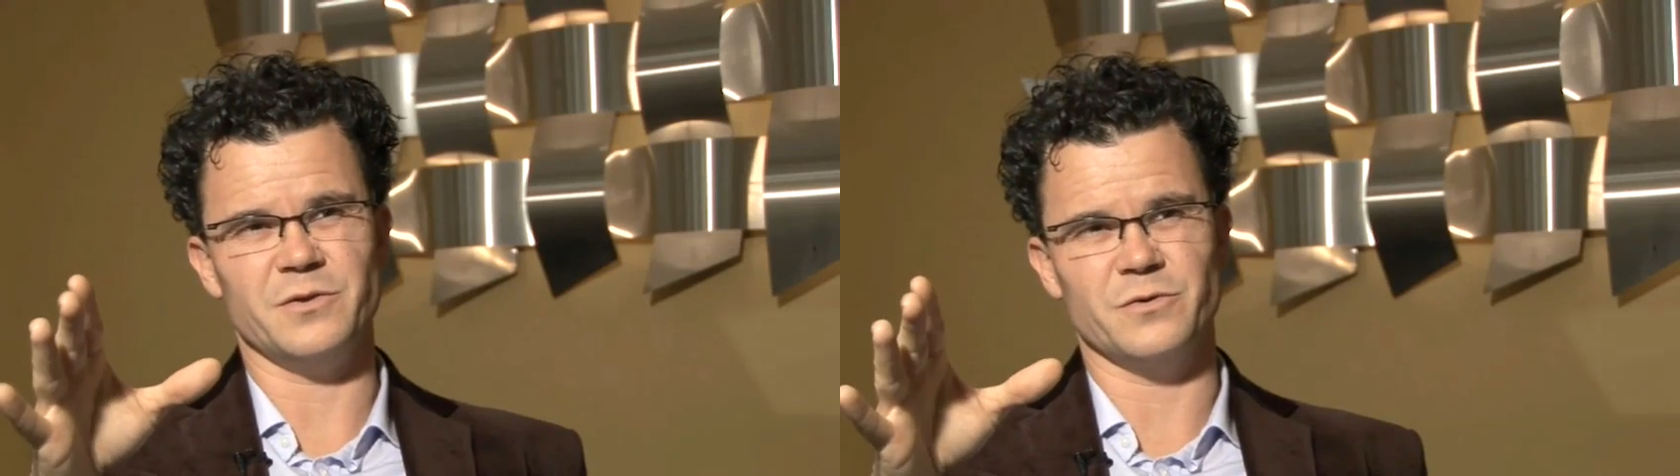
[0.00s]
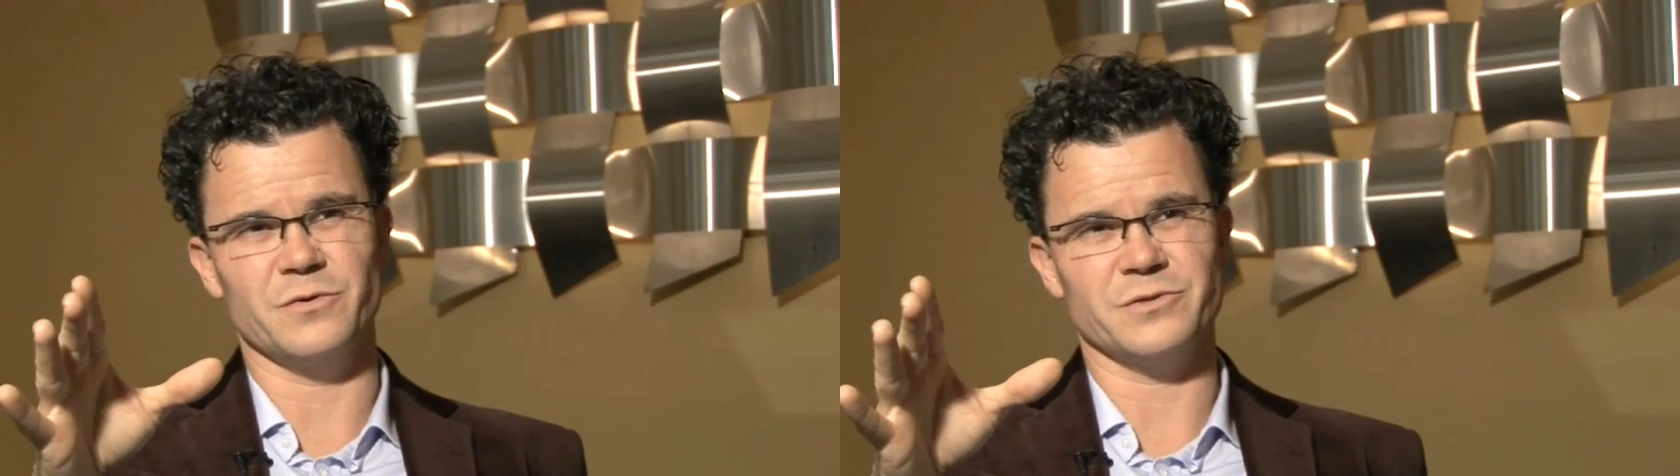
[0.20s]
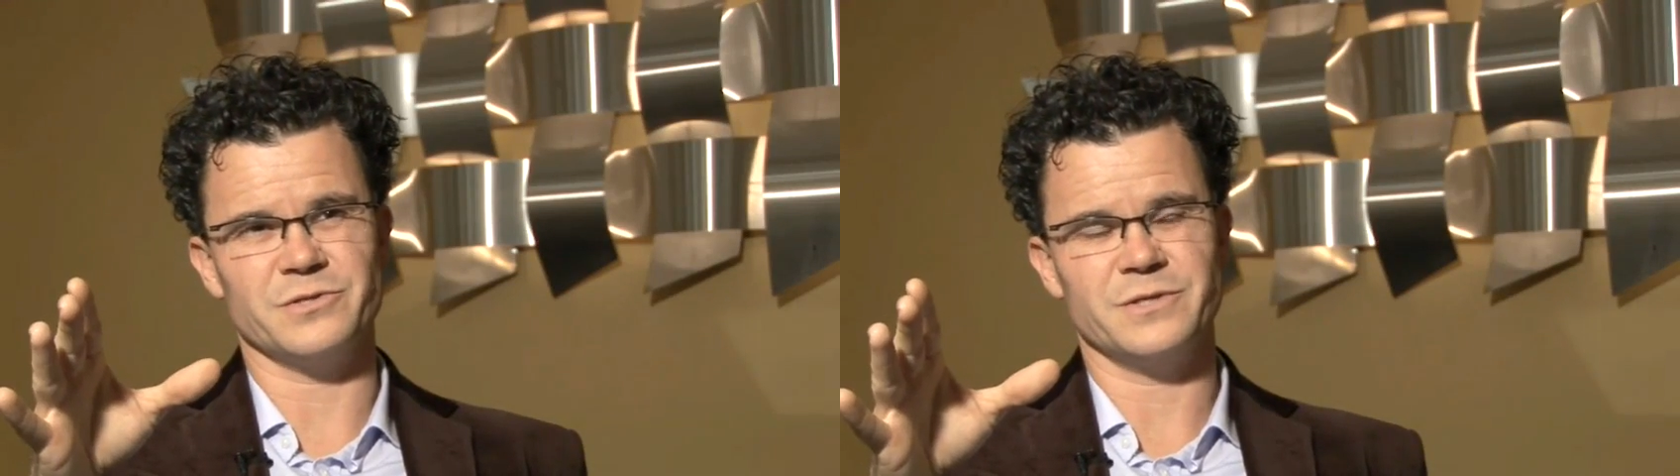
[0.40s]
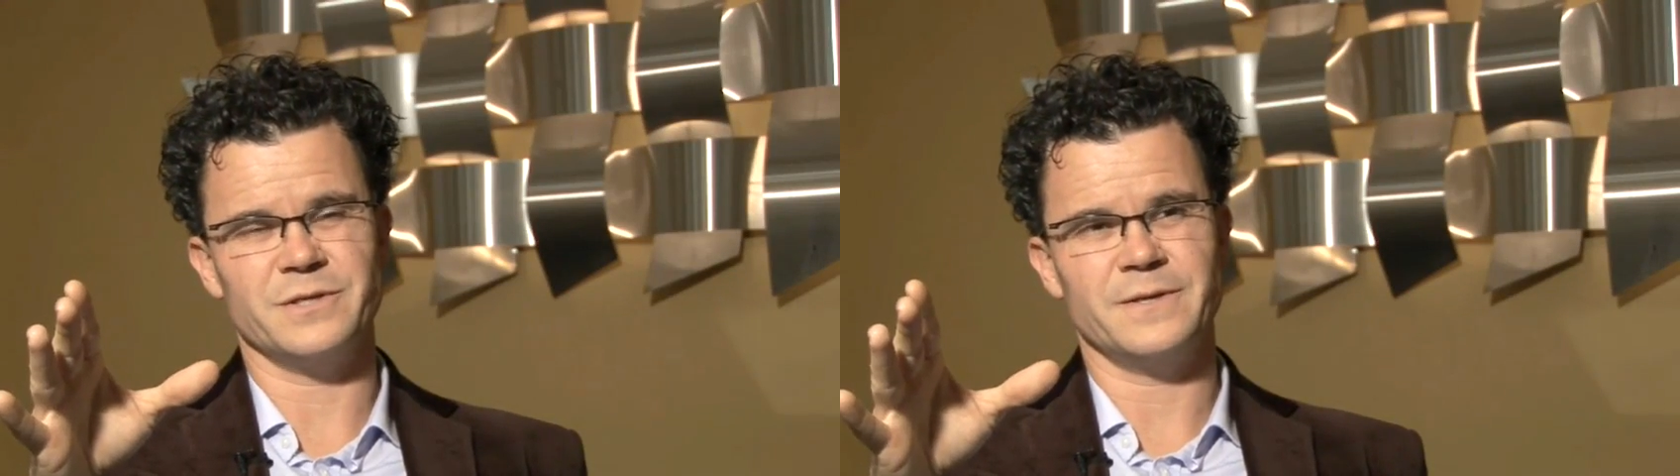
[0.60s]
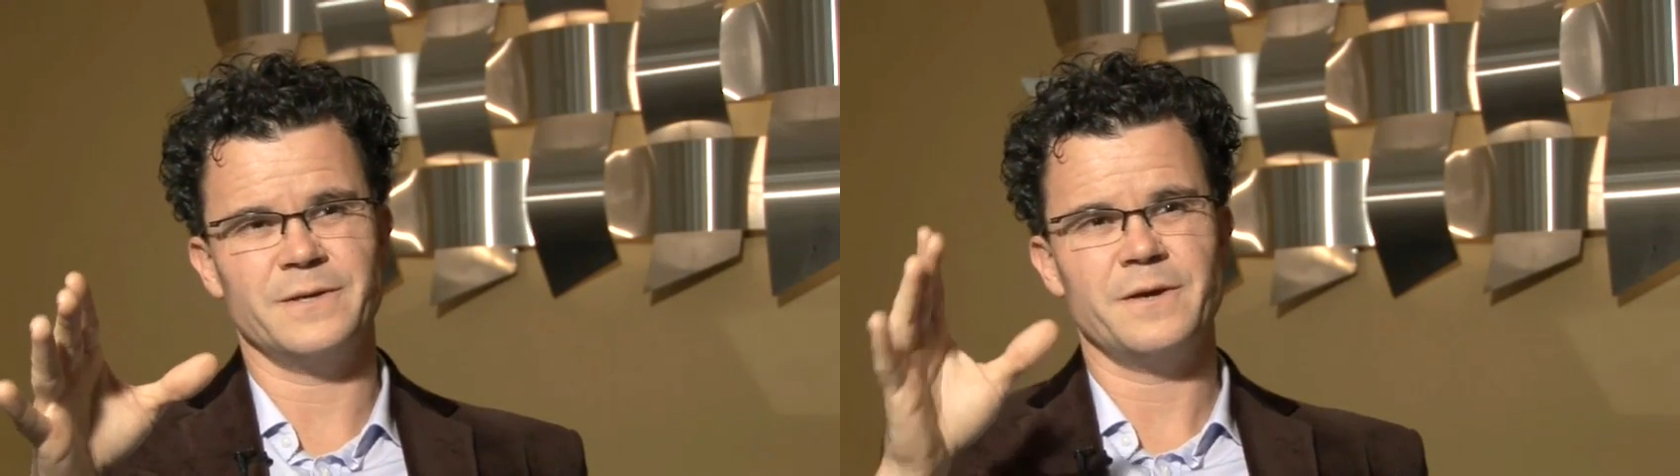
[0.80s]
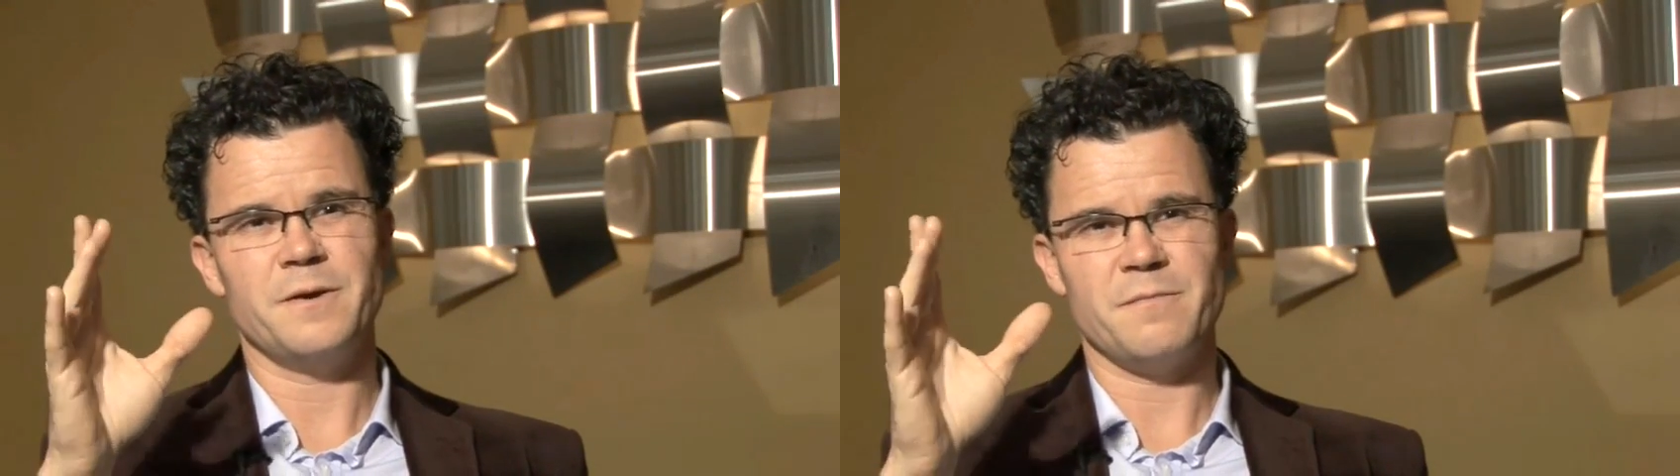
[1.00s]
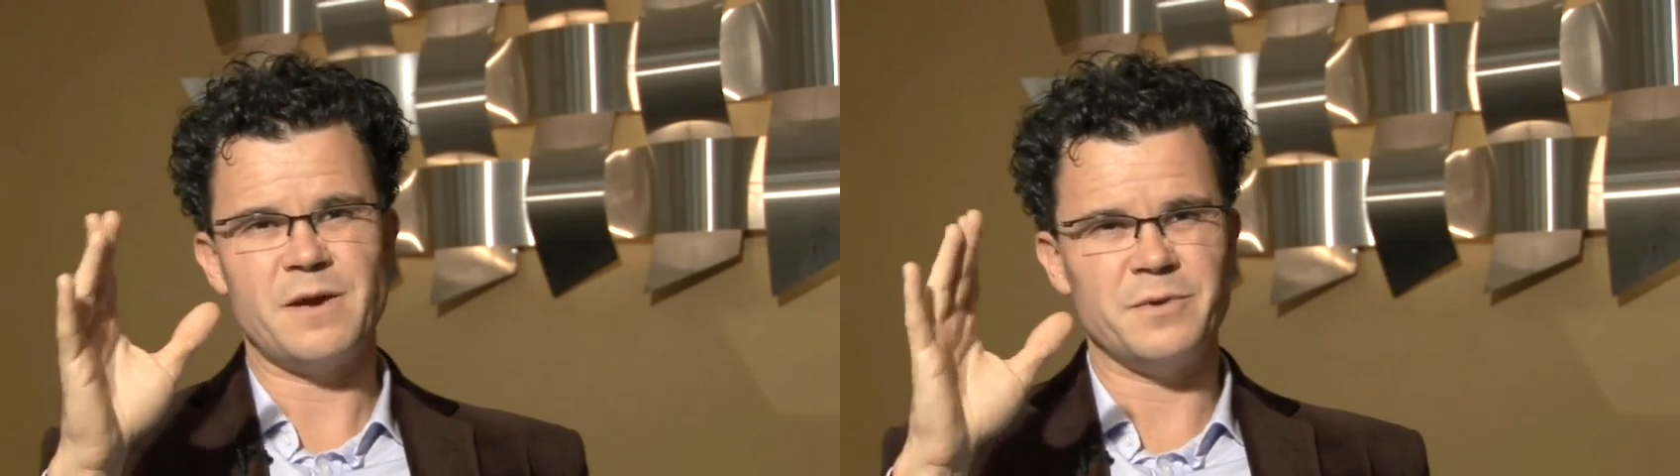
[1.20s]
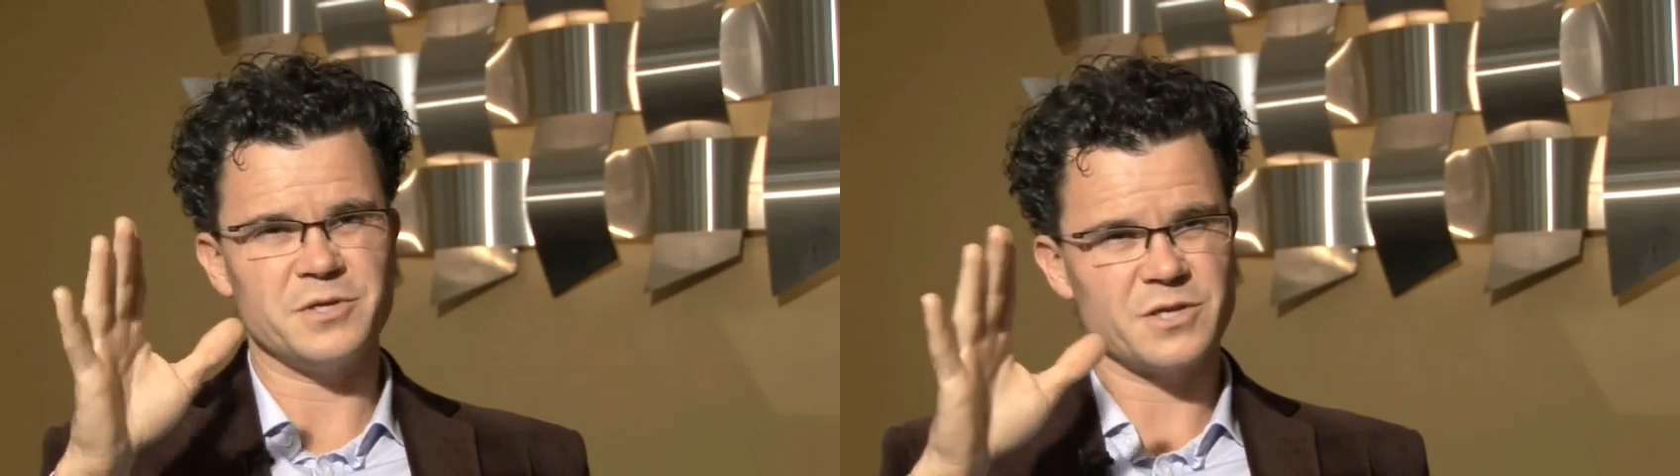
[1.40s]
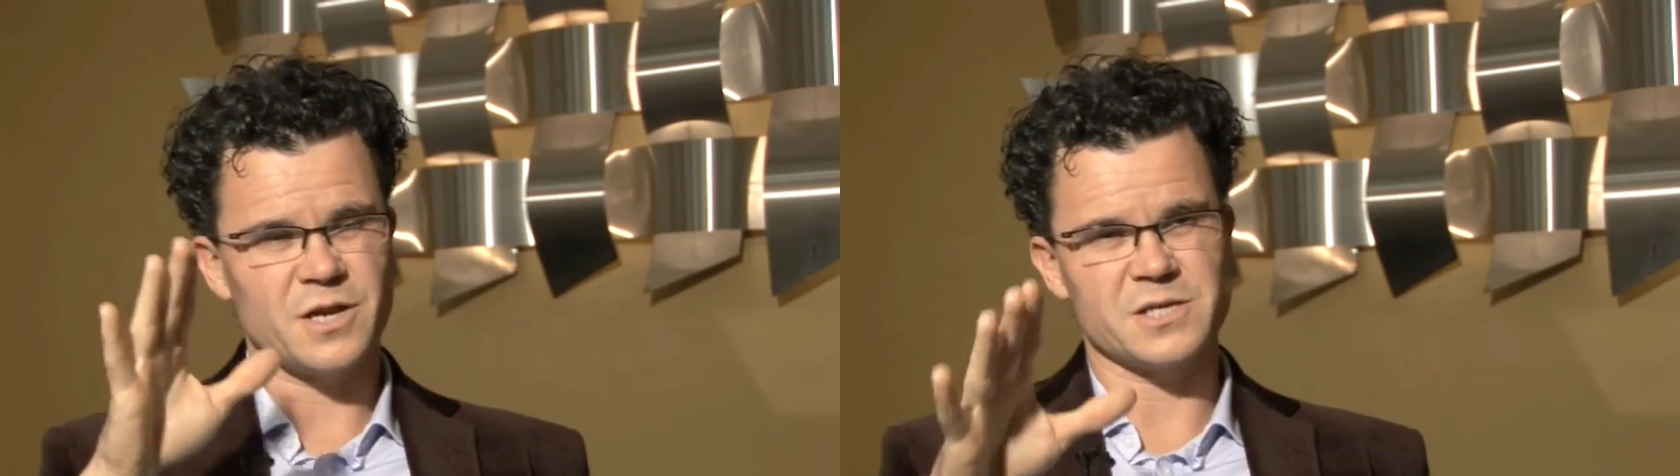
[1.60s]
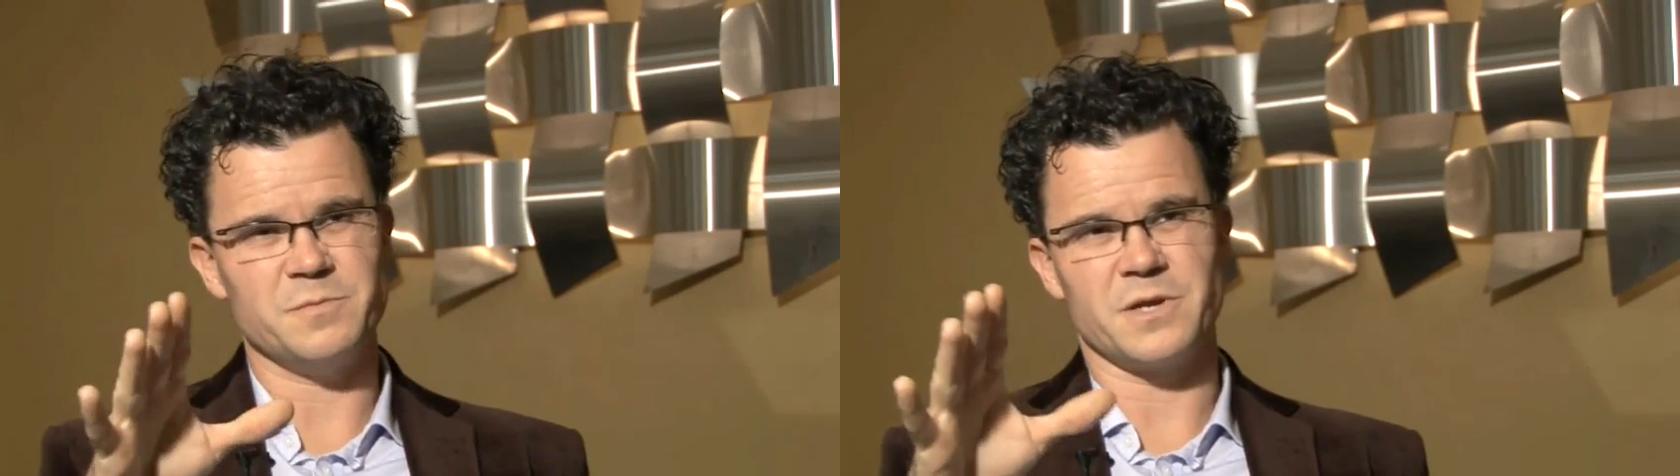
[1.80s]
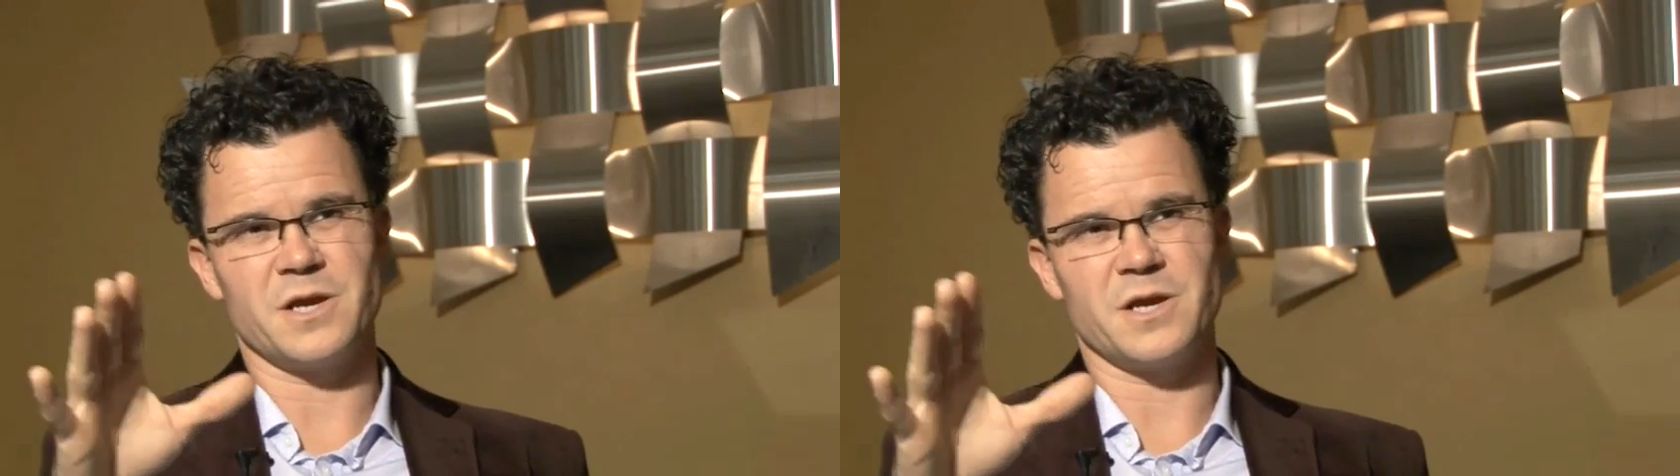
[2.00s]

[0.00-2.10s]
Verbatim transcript: doors, maybe just ask them to